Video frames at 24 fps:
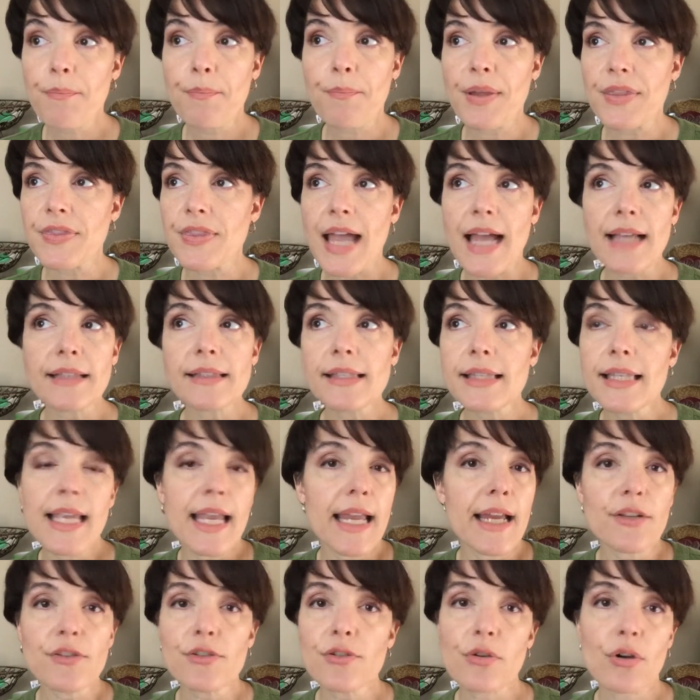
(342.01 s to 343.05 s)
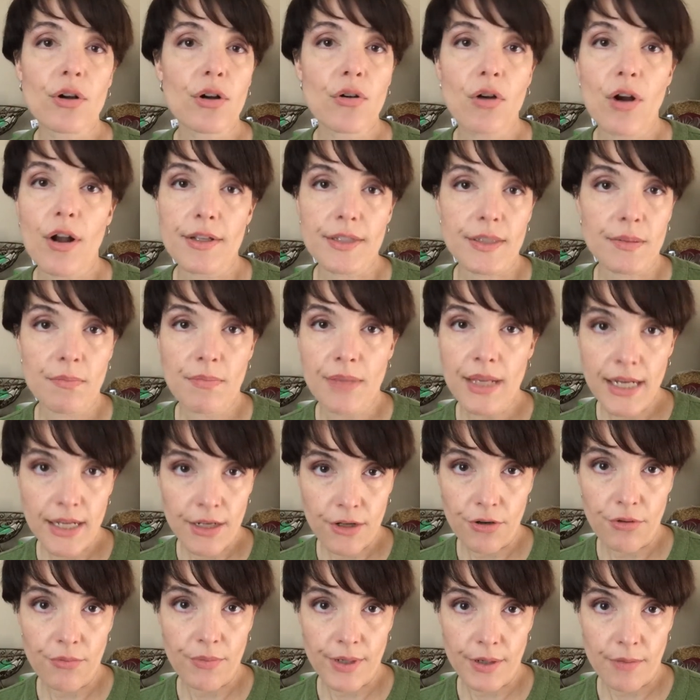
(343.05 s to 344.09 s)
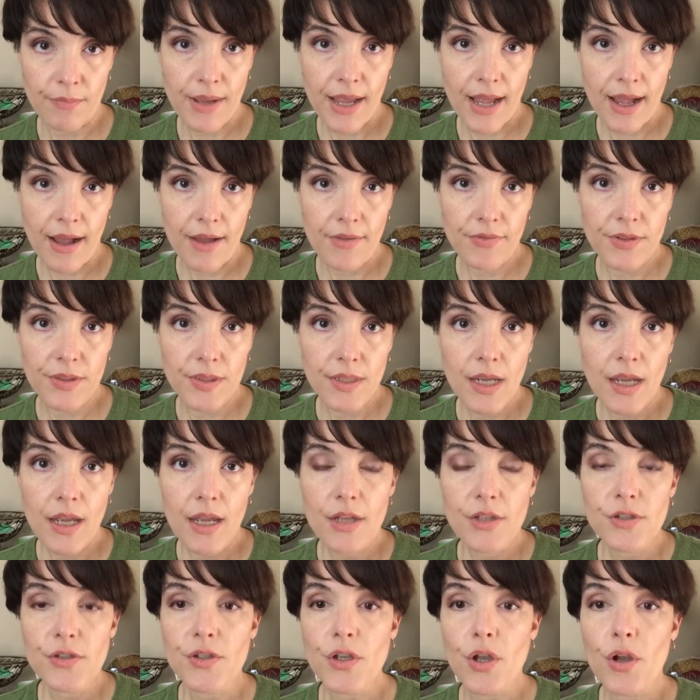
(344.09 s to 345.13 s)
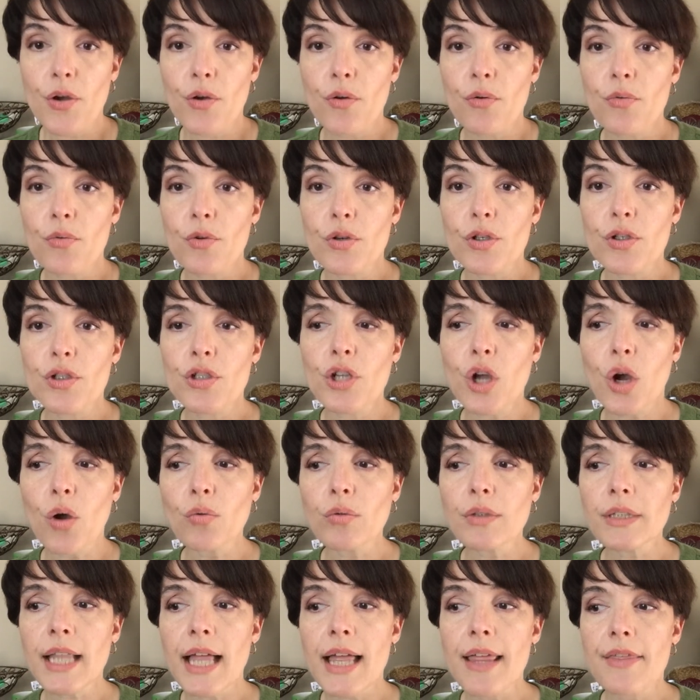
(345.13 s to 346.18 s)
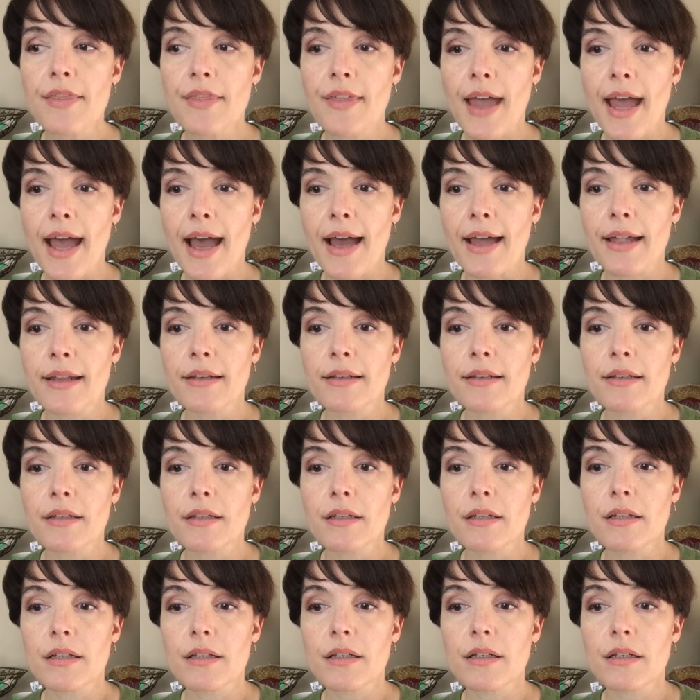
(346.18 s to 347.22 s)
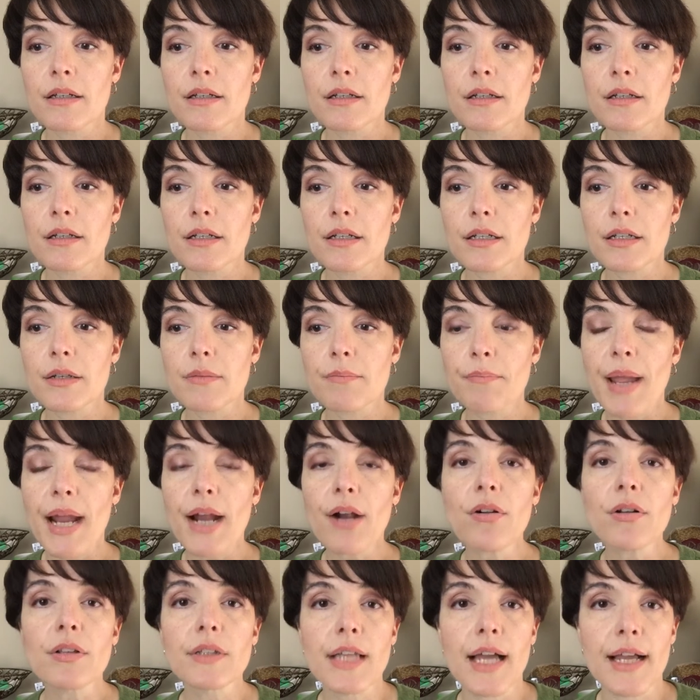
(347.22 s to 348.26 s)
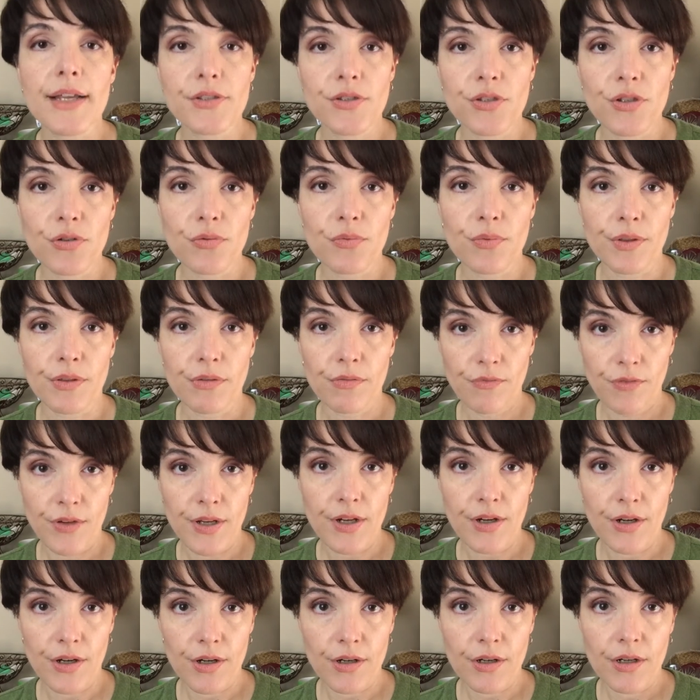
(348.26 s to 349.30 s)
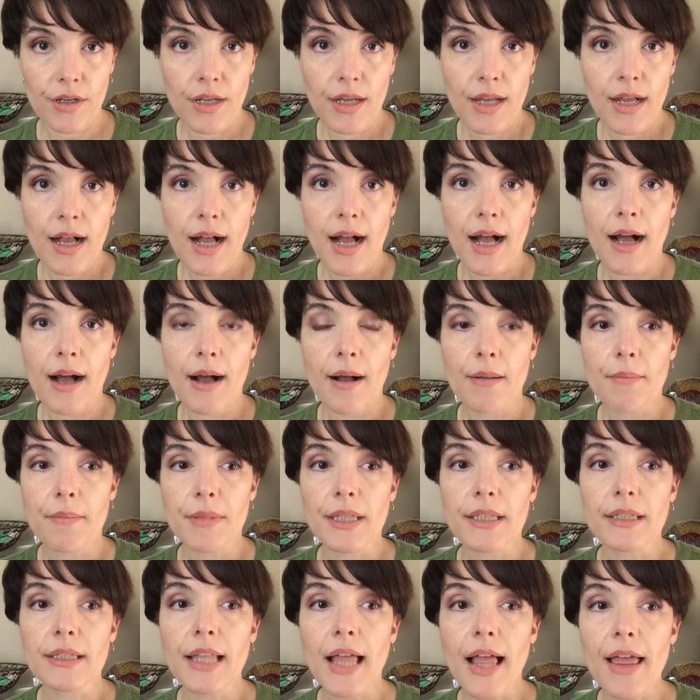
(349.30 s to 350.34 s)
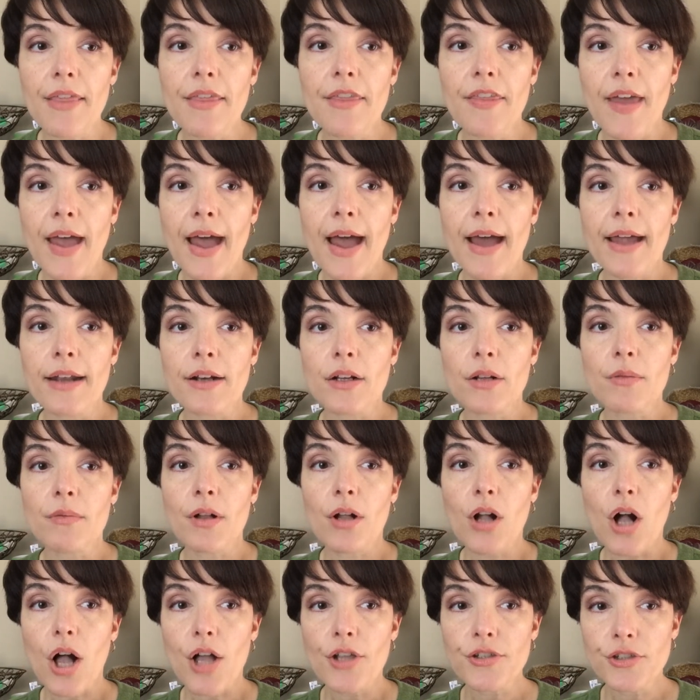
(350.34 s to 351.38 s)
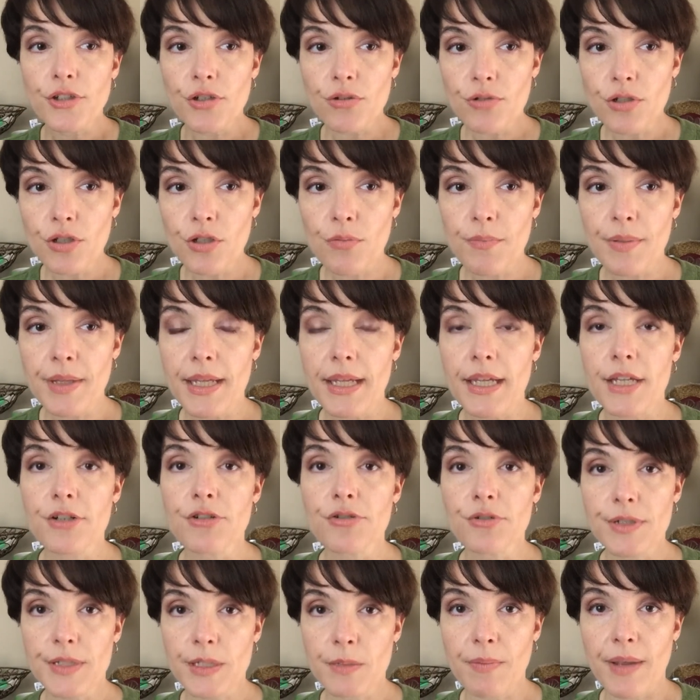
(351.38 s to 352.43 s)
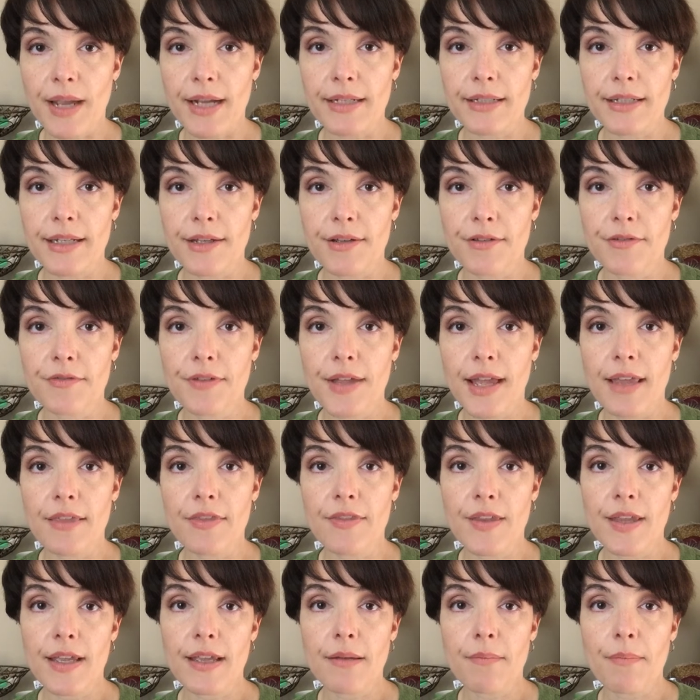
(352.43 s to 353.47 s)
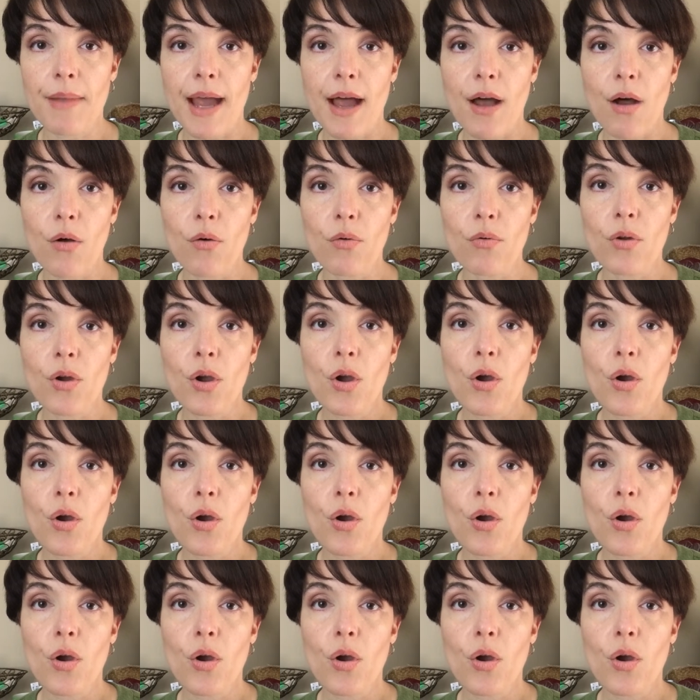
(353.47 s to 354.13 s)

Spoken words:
But that's the answer across many career paths. So don't let that paralyze you with fear. Let that cause you to be introspective and think about